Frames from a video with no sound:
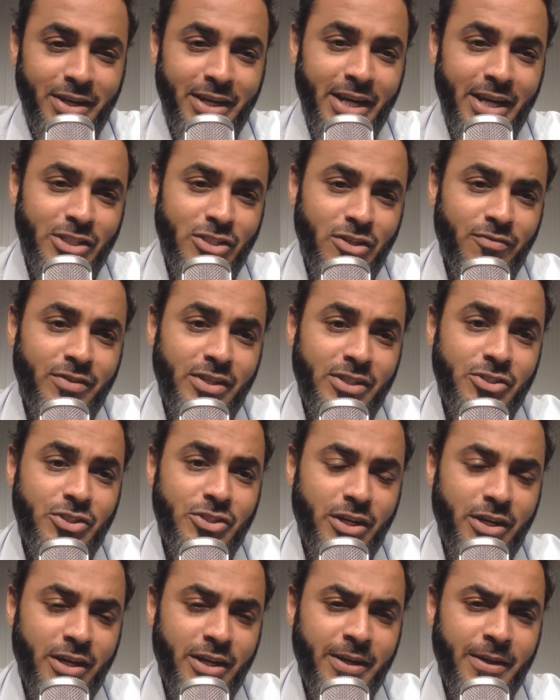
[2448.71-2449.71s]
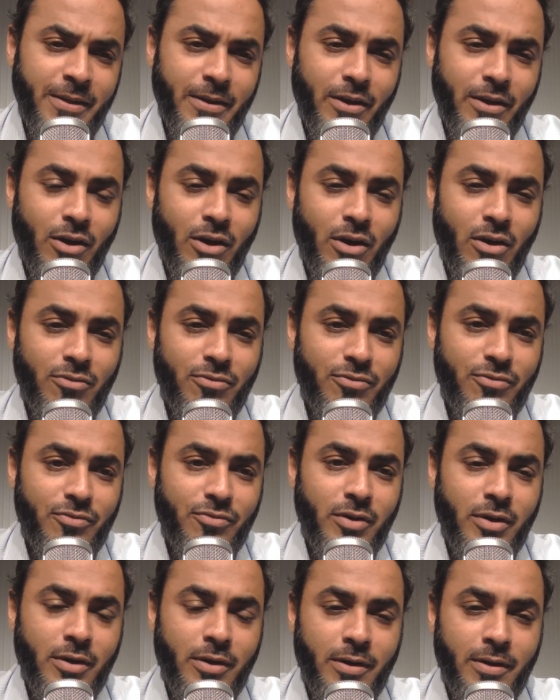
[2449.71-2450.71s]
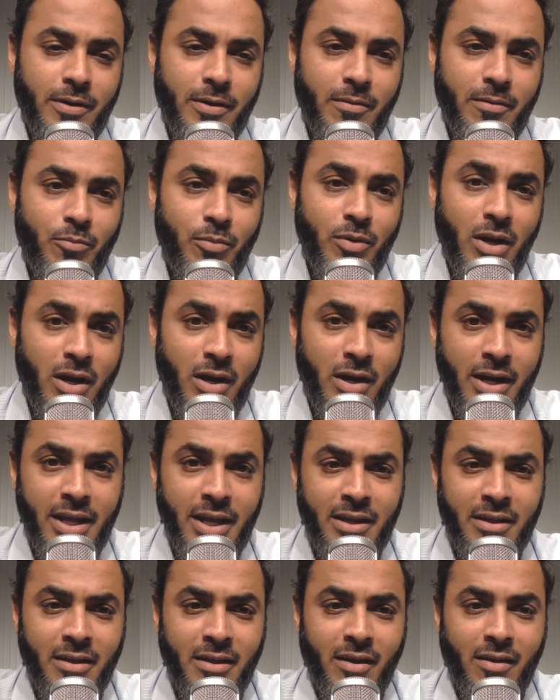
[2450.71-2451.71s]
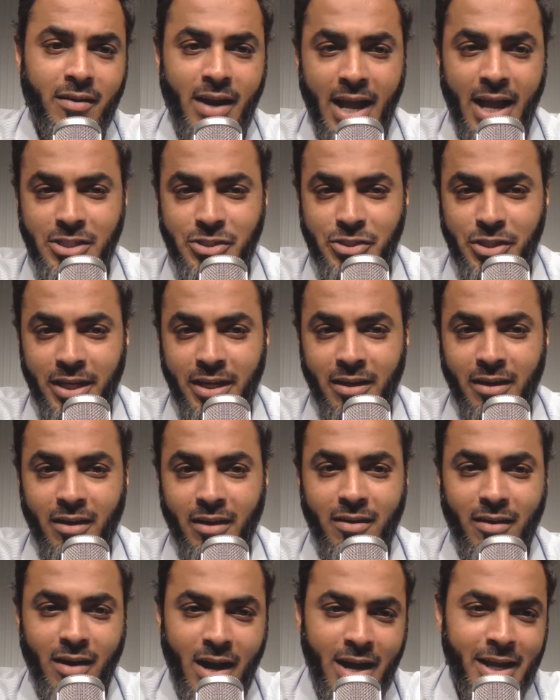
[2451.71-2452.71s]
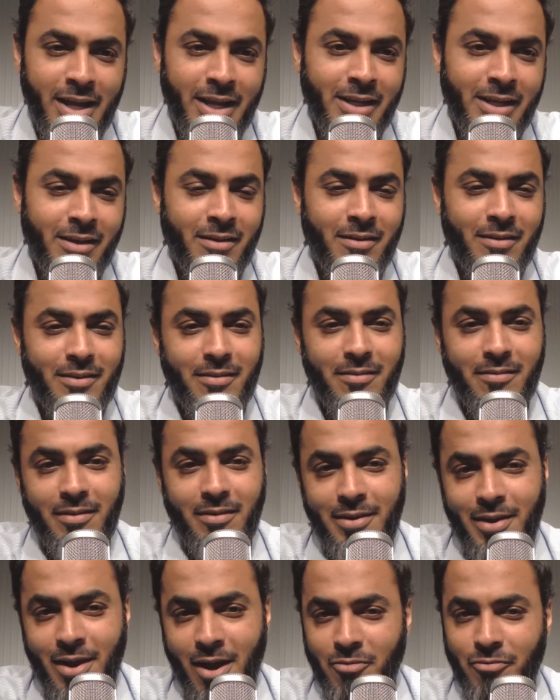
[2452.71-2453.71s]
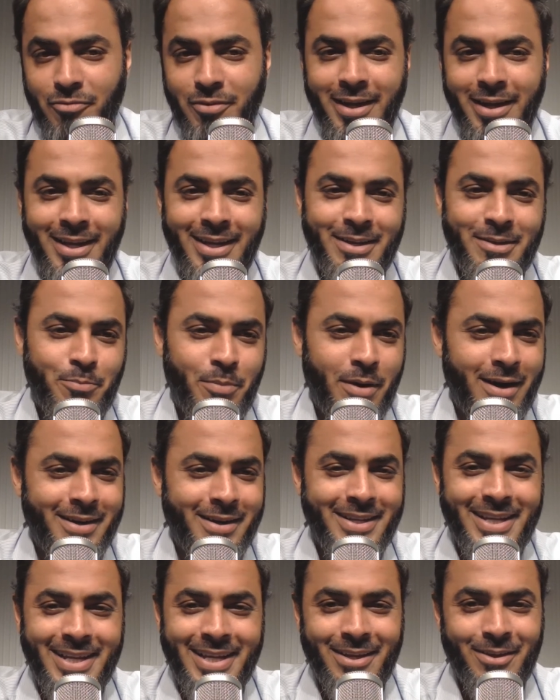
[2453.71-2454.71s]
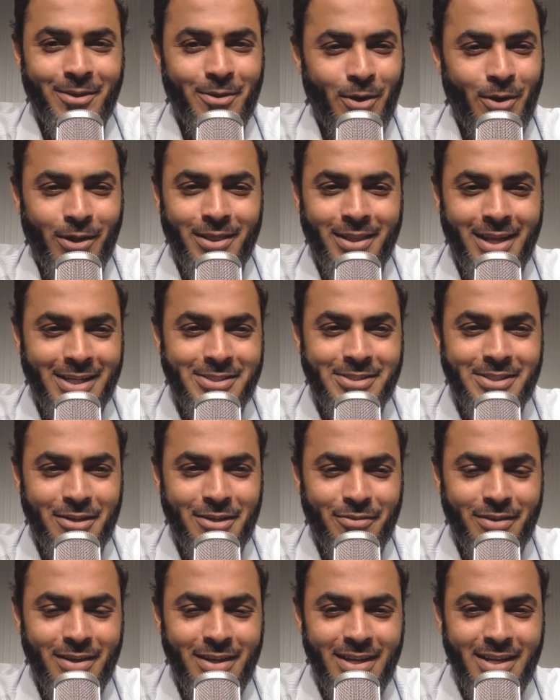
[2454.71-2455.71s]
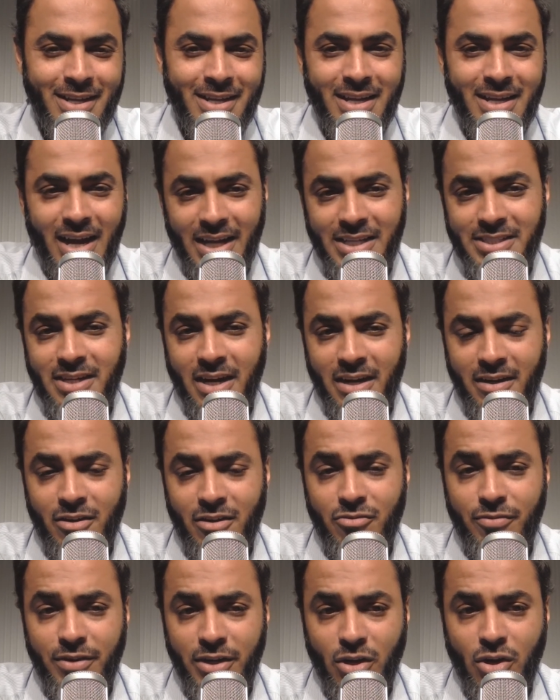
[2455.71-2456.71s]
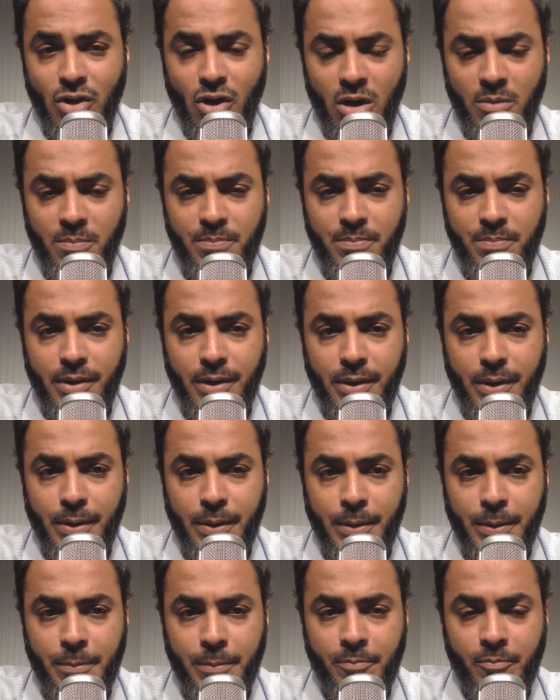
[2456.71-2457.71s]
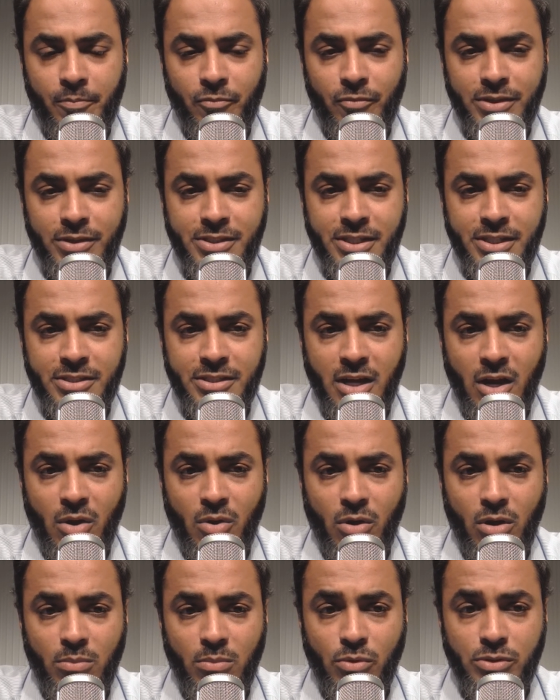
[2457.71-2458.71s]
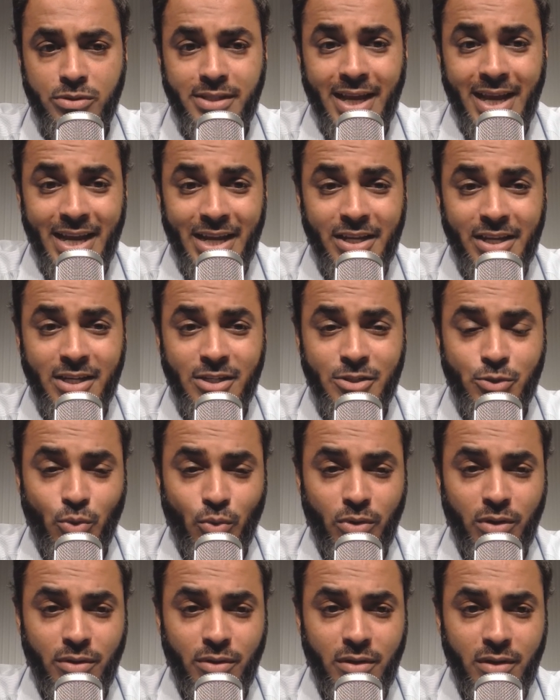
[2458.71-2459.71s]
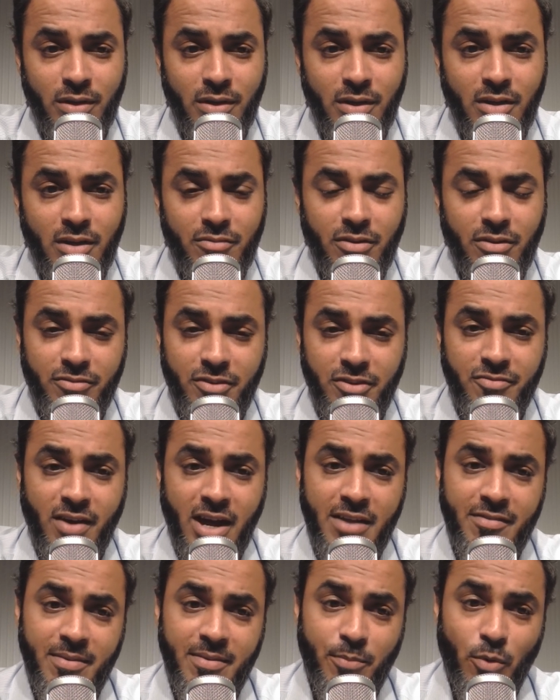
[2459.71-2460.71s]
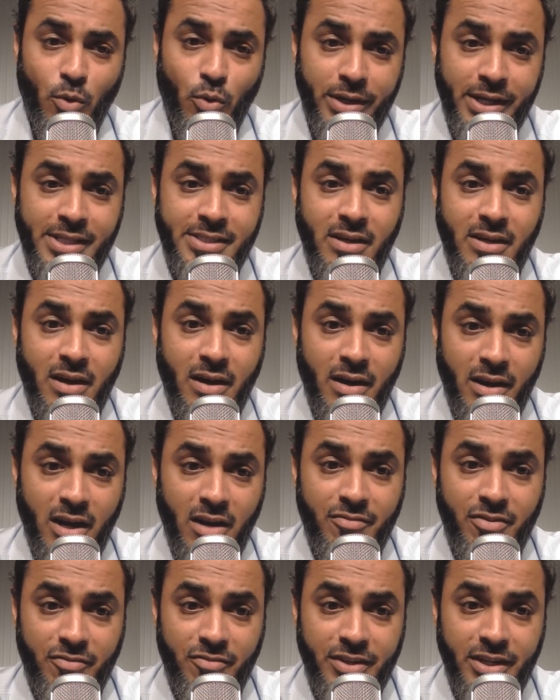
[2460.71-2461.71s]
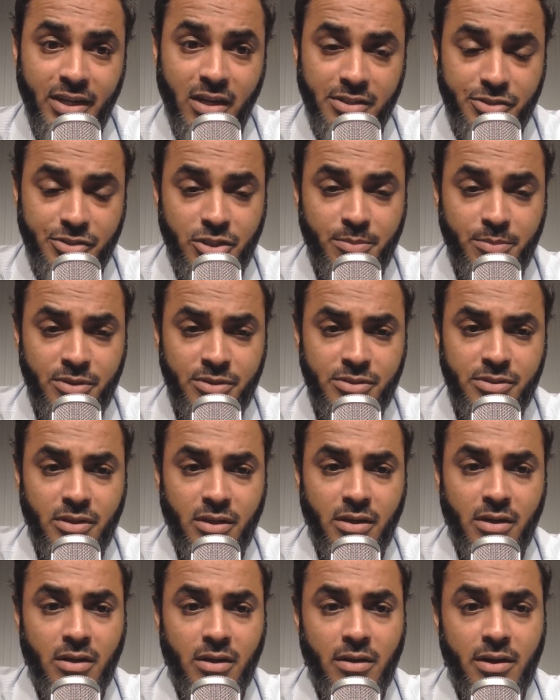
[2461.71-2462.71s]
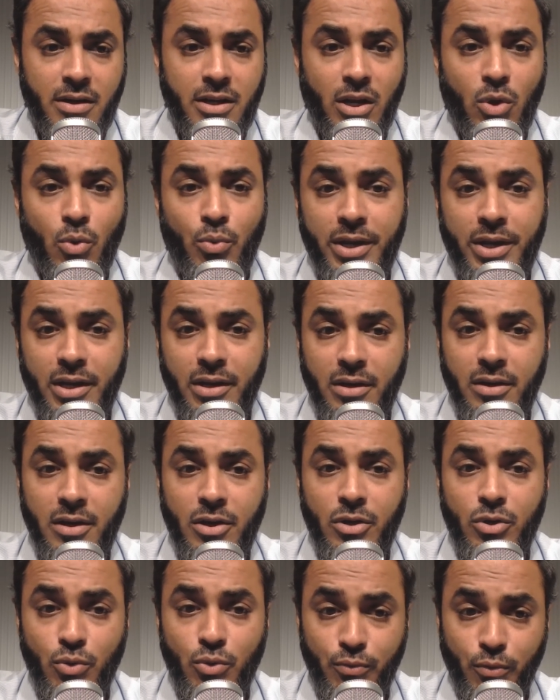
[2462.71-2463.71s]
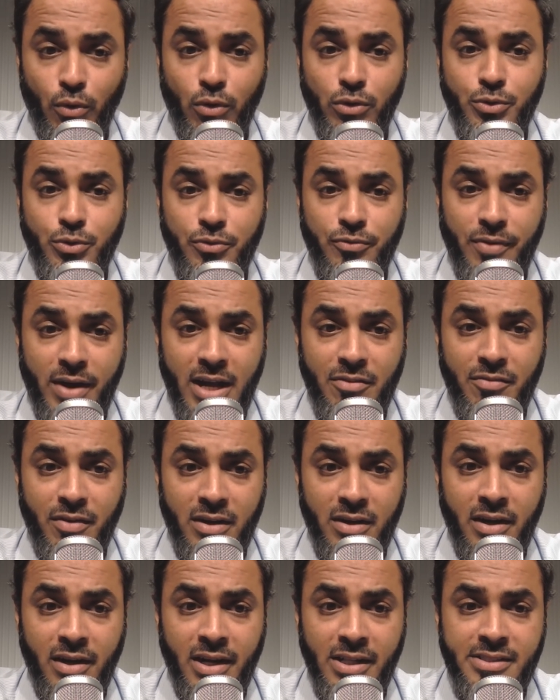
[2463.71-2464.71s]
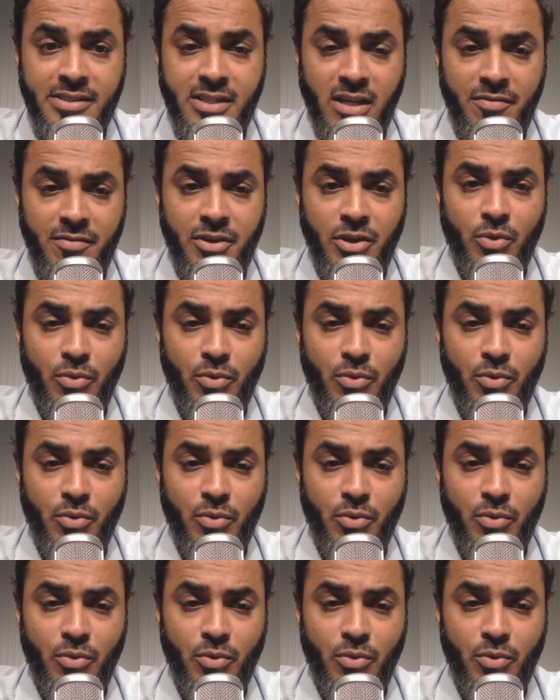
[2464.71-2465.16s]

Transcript: years of this journey of learning, crashing, crying, laughing, partying, all that stuff, I started DynCorp, which is now almost 8 years old, 55 employees and 150 customers, including 2 Fortune 500 and 7